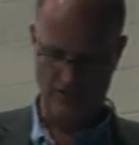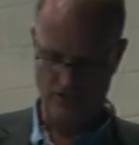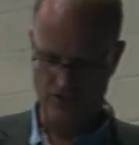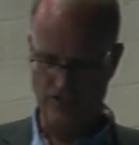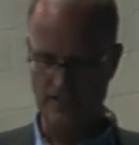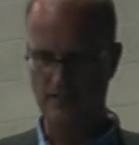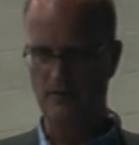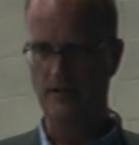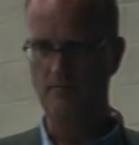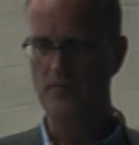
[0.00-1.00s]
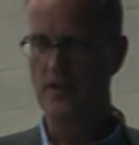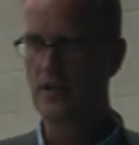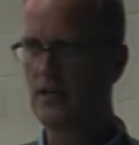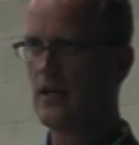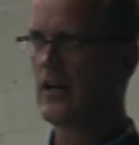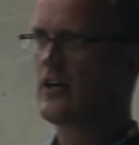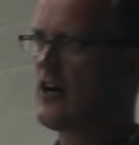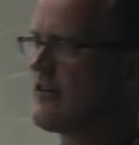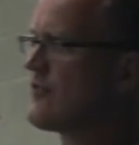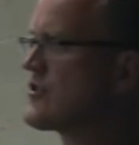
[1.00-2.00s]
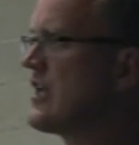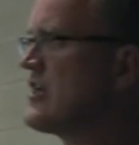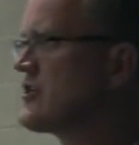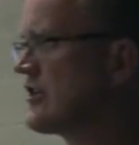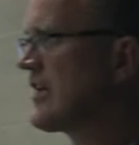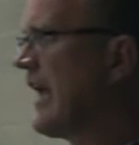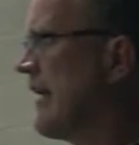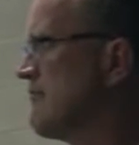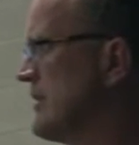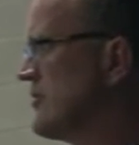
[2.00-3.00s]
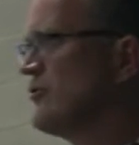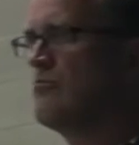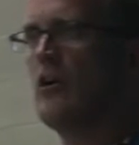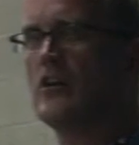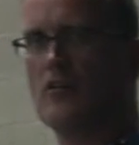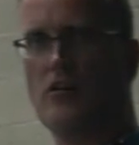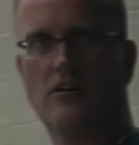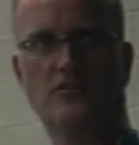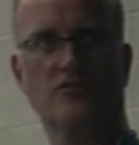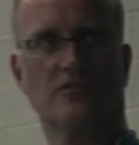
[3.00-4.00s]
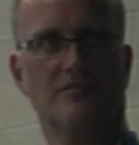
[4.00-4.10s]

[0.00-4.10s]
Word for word: She said to me, A conversation can't be two monologues.